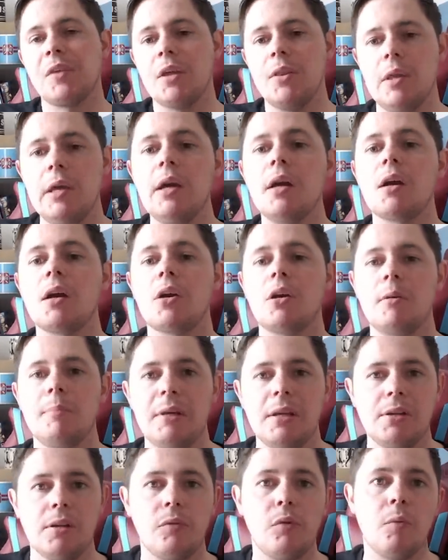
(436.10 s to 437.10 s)
They're going to
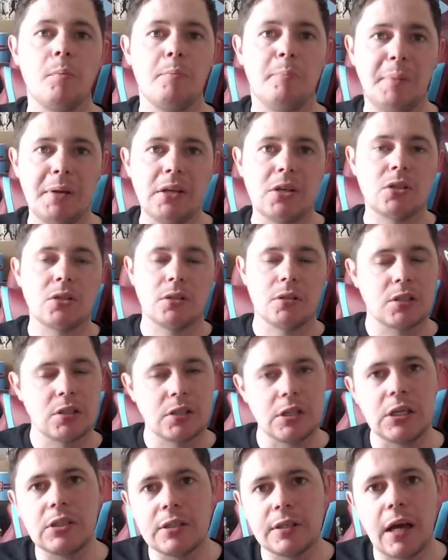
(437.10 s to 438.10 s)
be a different beast this
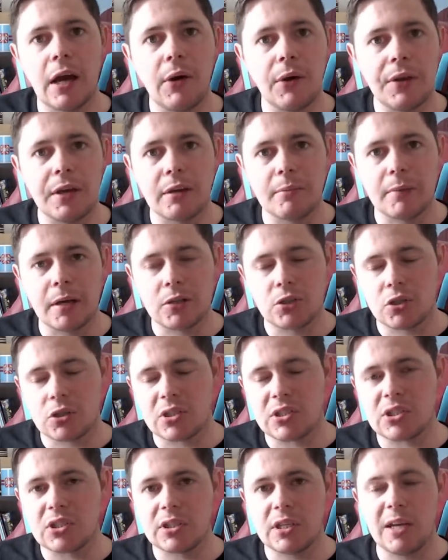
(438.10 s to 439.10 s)
season now. I think
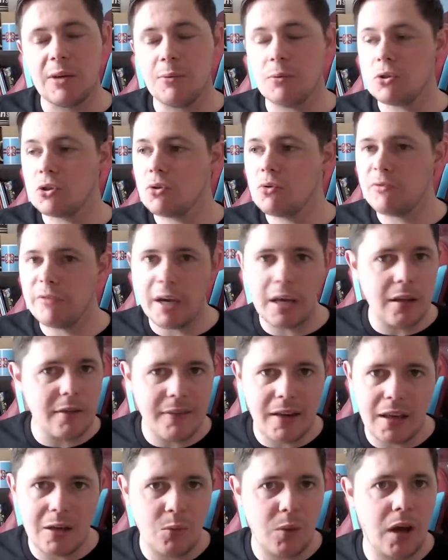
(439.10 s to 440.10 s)
Manchester City will do very,
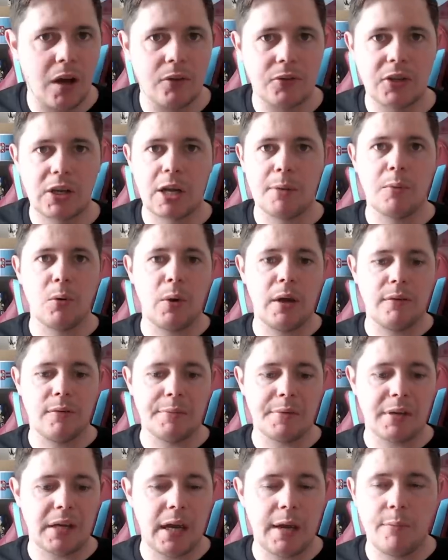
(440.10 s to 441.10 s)
very well to come away
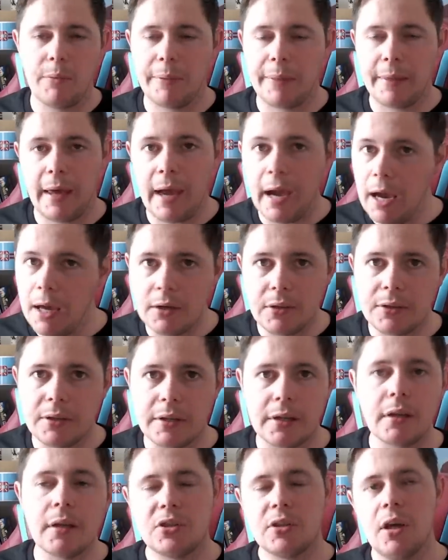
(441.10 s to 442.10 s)
from the game with
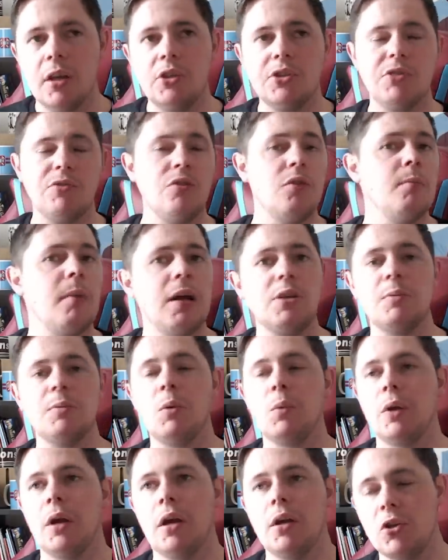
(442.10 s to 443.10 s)
anything. It reminds me
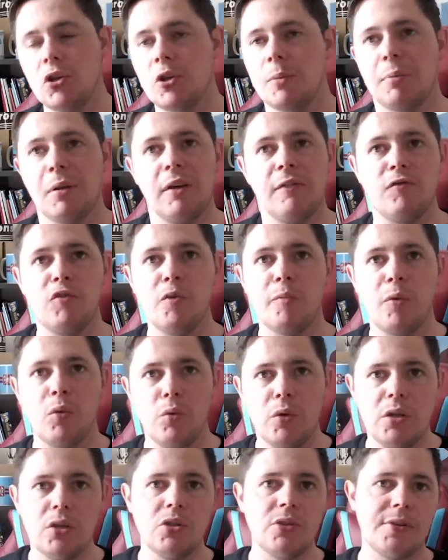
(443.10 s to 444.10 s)
of when I used to play football.
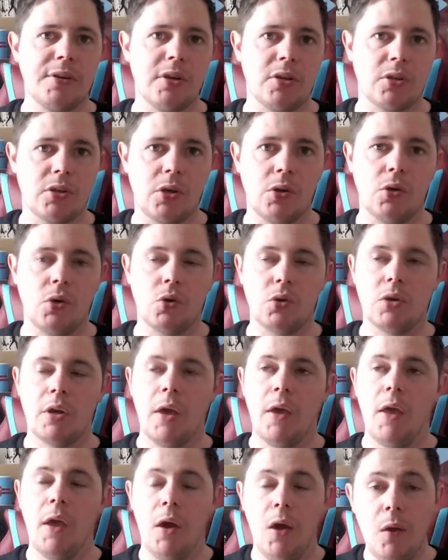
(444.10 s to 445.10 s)
We used to get told,
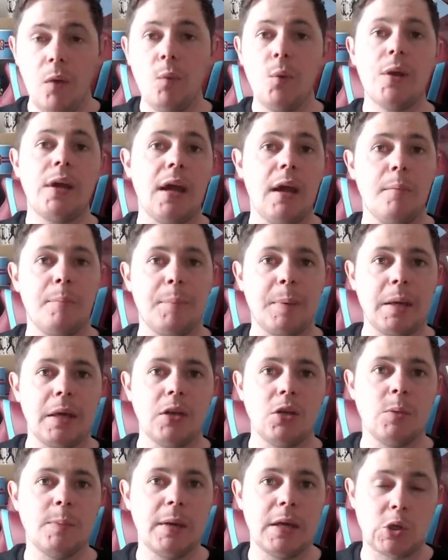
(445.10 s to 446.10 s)
if we get beat,
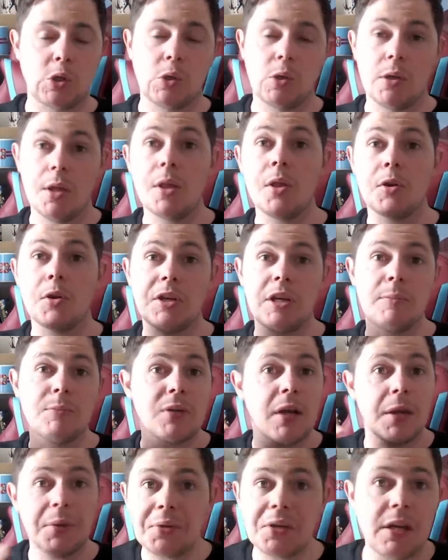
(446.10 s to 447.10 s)
you make sure the other
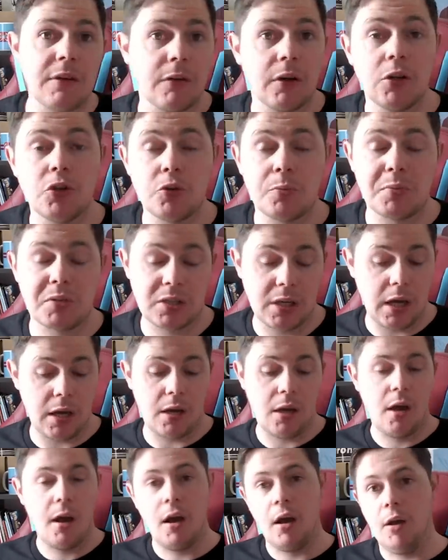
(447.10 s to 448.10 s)
teams had to give 100%
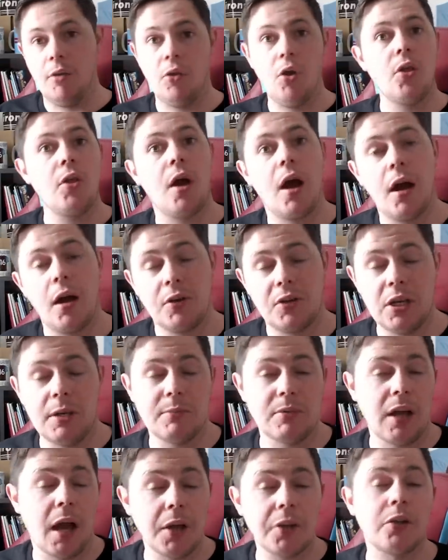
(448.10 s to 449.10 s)
and the other
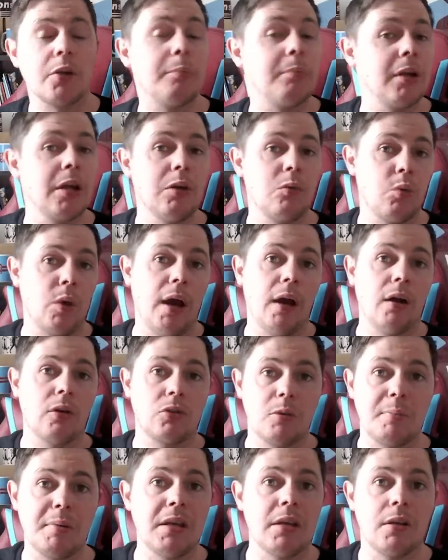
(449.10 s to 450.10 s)
teams had to play well
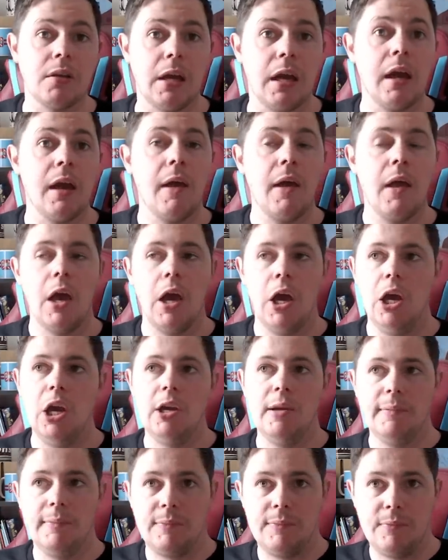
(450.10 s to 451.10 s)
to beat you.
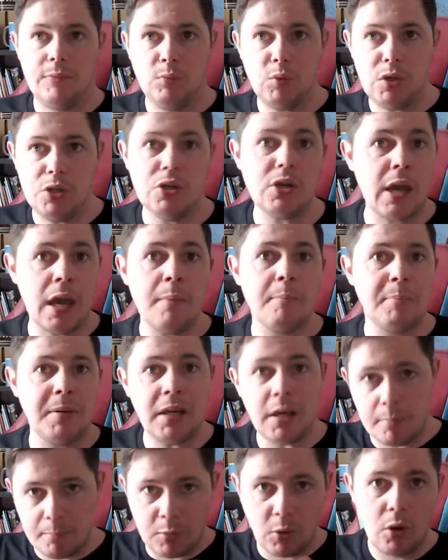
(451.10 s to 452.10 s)
If you get
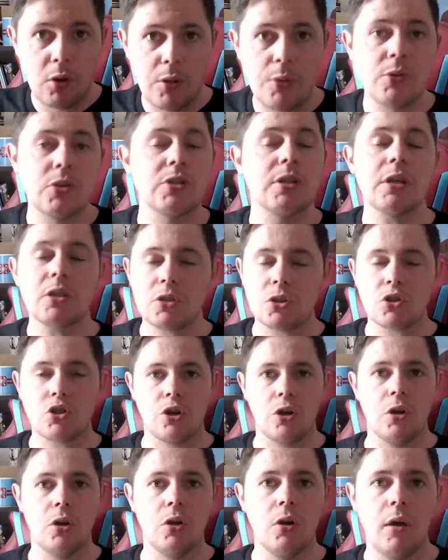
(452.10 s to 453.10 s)
beaten, both of those things are
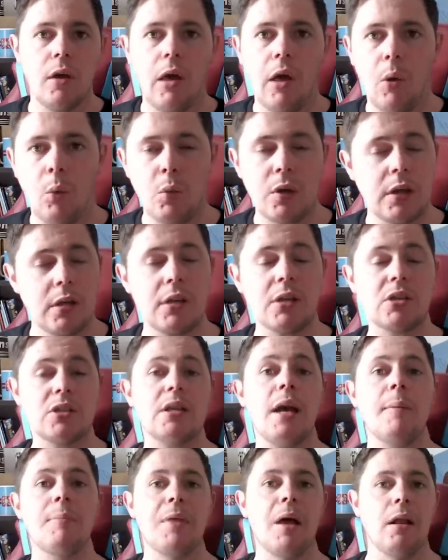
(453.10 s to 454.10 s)
true, we can
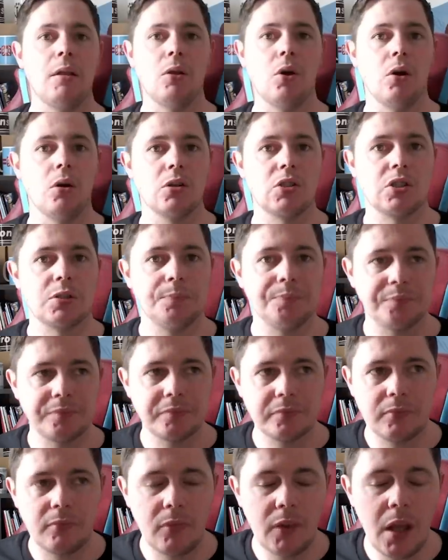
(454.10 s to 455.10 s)
accept that loss.
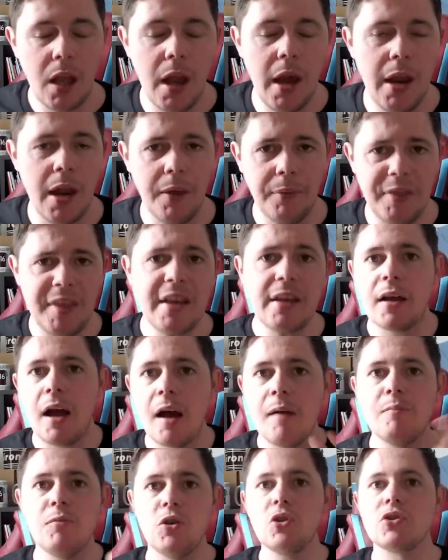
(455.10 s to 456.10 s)
And I think
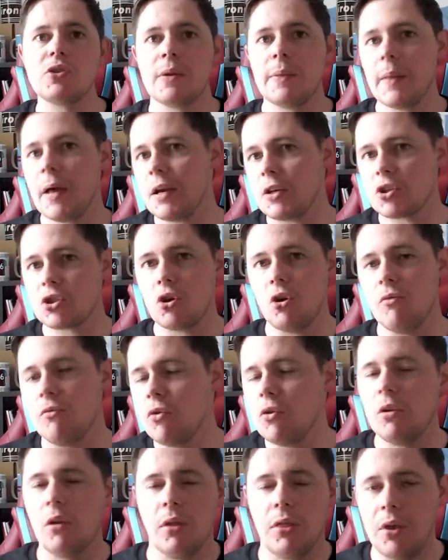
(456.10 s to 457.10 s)
I'm using that sort of
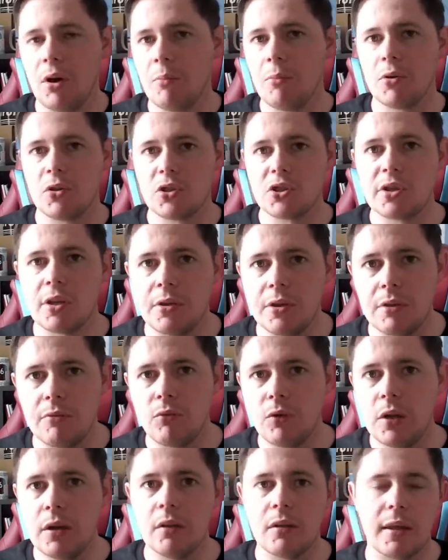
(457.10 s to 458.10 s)
rule of thumb on Sunday,
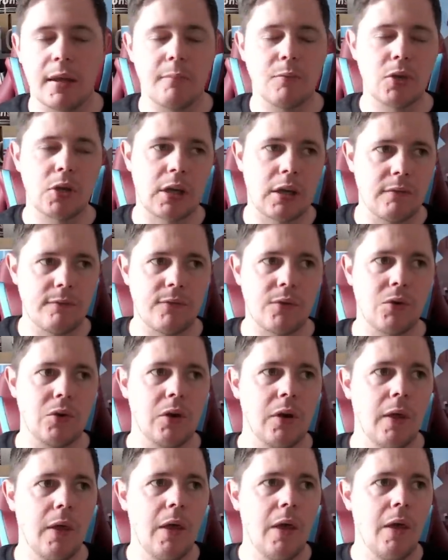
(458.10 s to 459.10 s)
really. I'm looking for